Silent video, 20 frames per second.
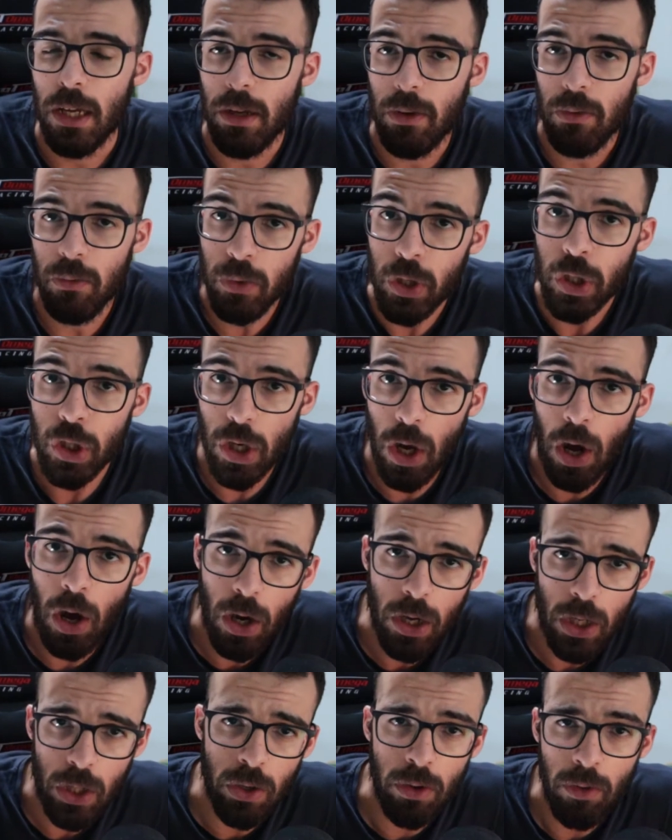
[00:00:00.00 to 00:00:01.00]
which
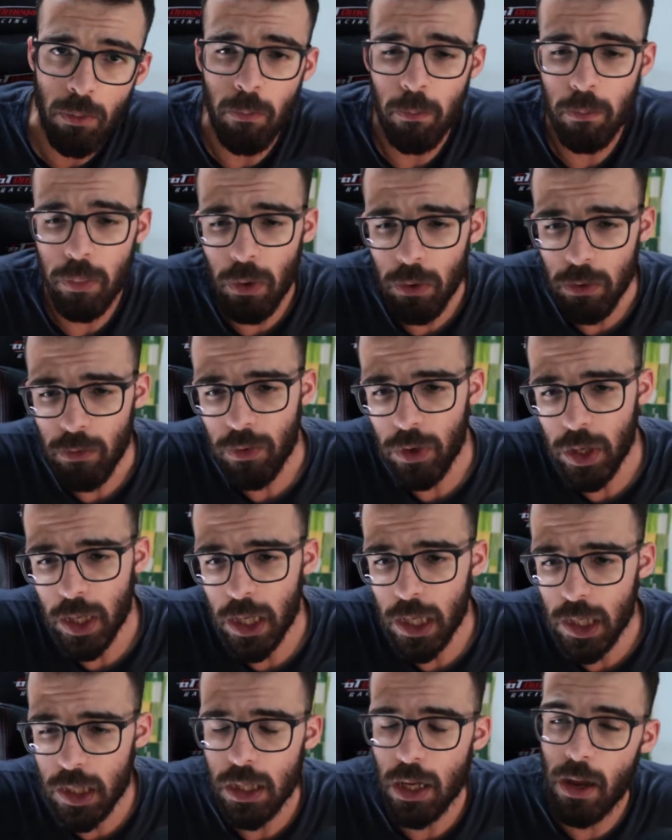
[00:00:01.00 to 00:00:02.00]
are good both for
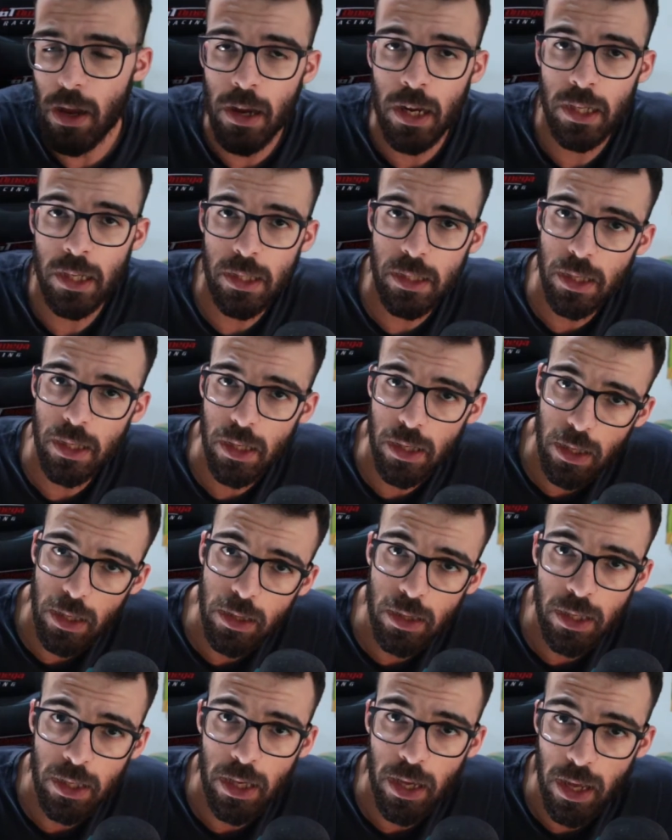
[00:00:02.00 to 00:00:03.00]
kids and
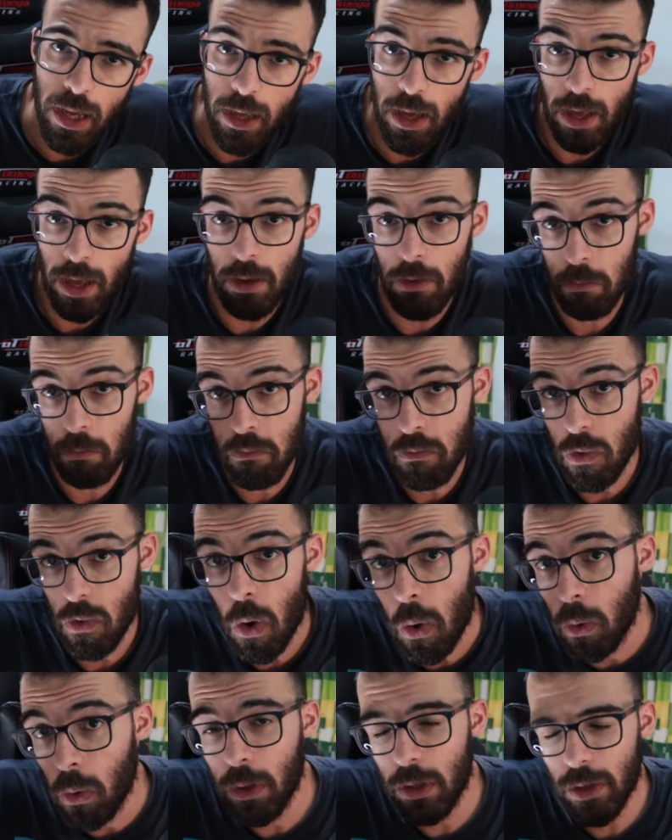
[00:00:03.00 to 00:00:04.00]
the
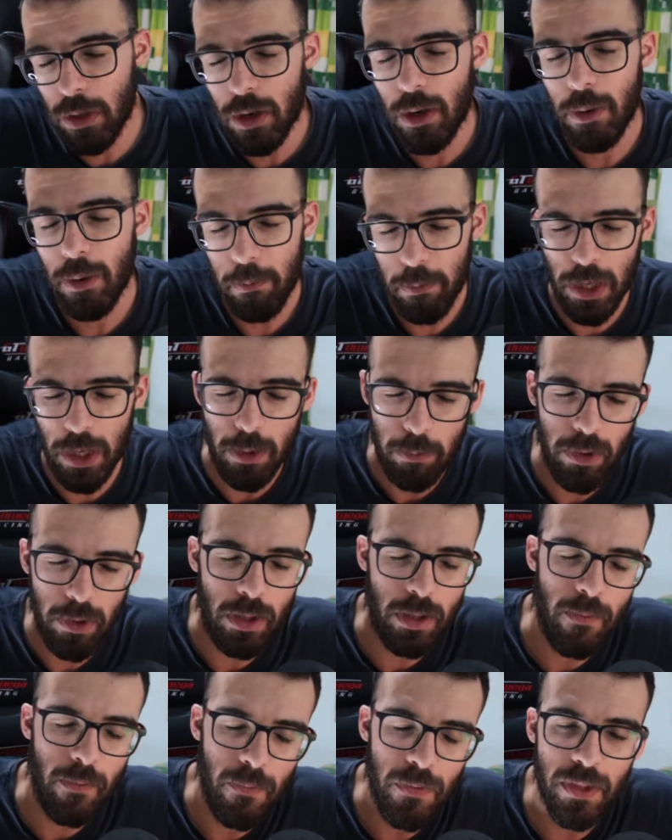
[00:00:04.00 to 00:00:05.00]
older
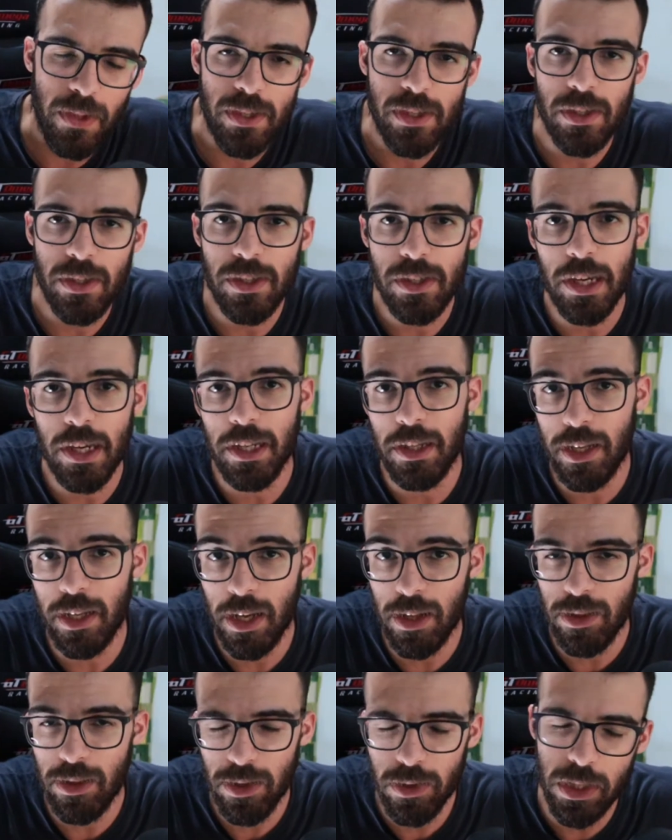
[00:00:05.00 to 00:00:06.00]
people. Let's not say the
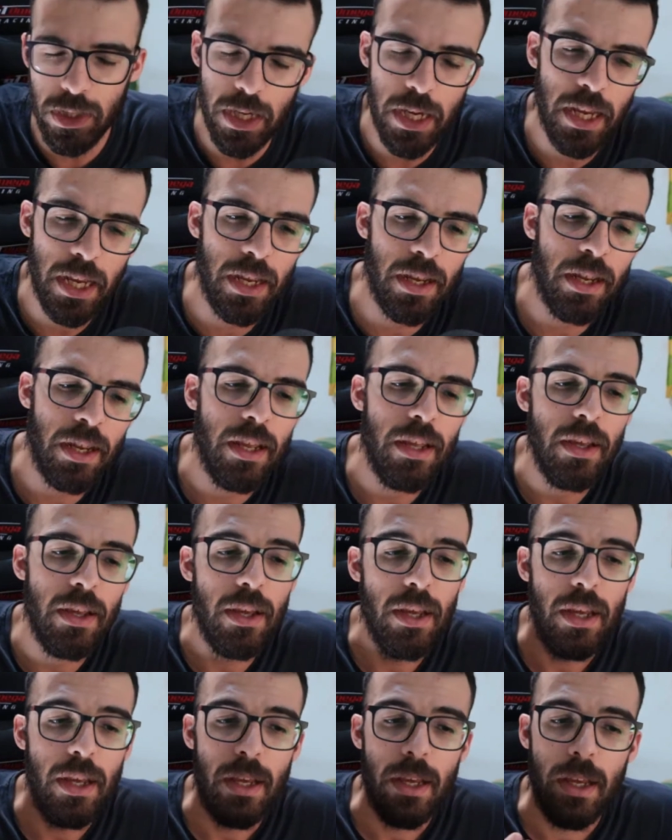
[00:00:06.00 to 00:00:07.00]
elderly.
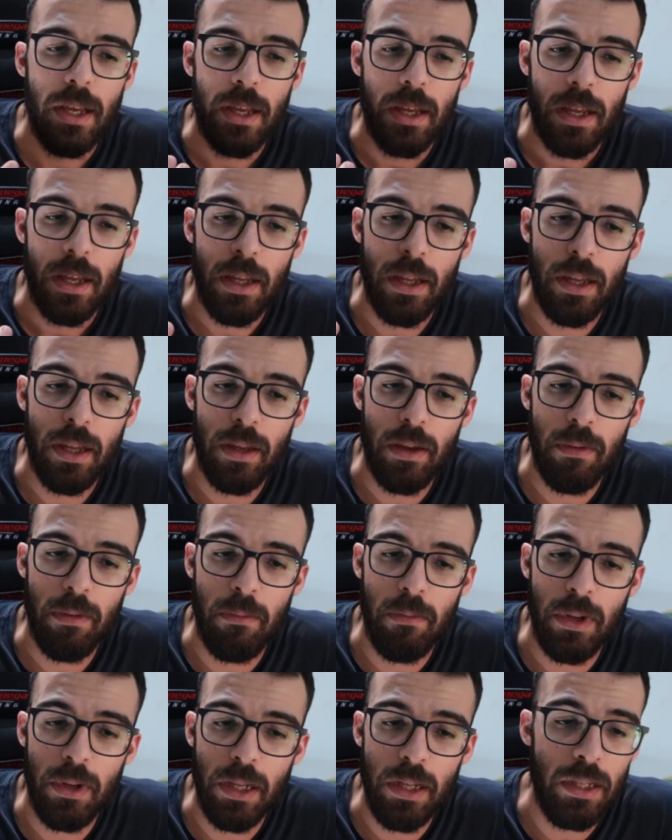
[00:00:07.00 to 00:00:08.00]

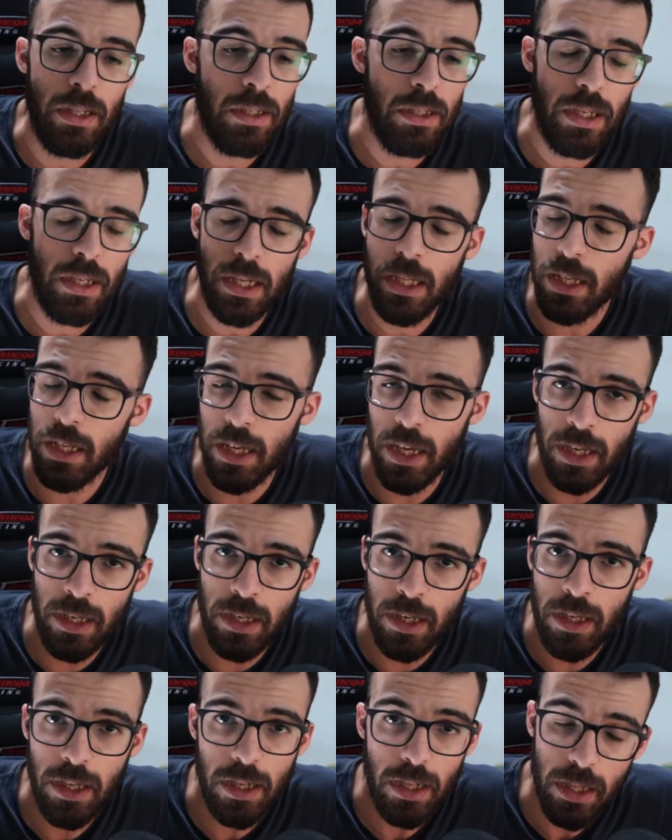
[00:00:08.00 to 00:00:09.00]
And yet
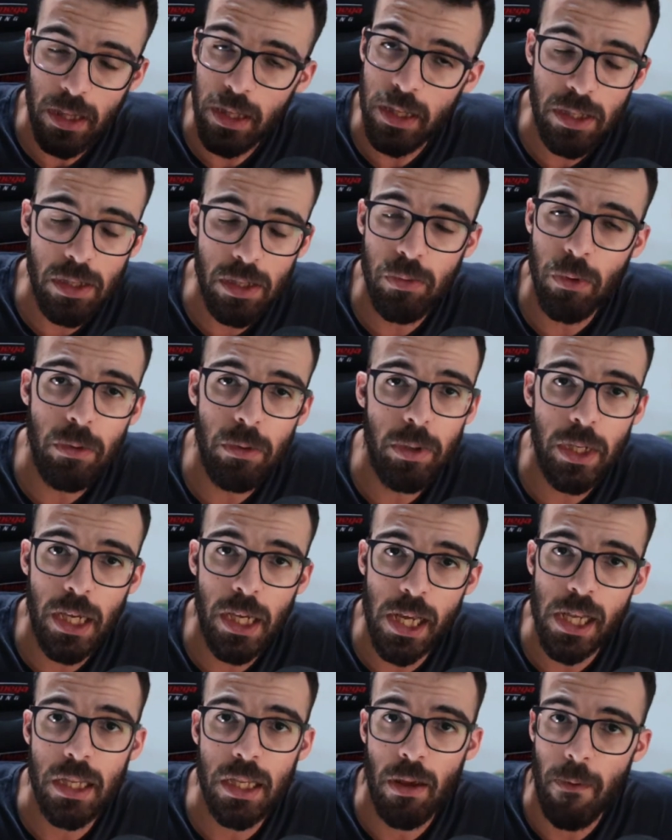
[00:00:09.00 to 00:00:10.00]
again, this is what we
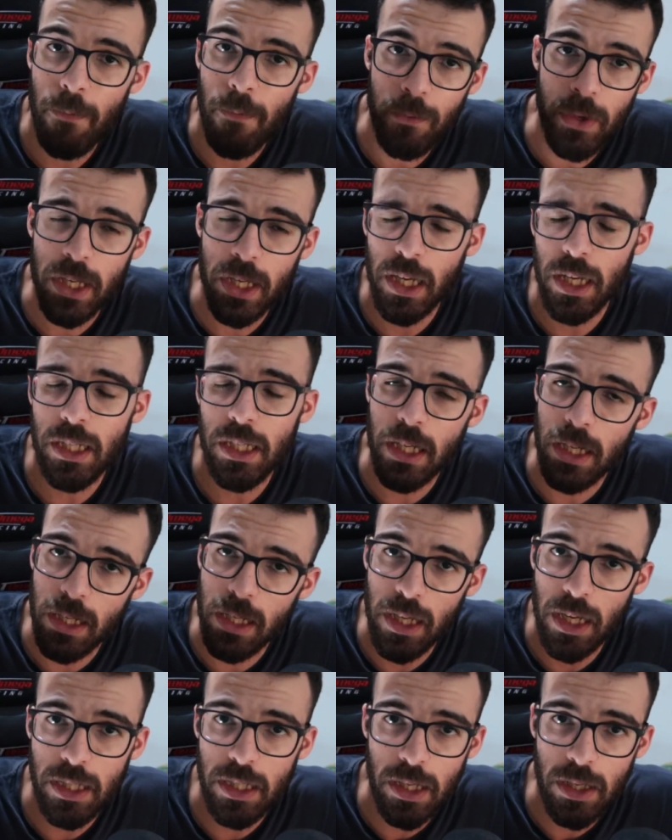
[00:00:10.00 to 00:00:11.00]
get. We get yet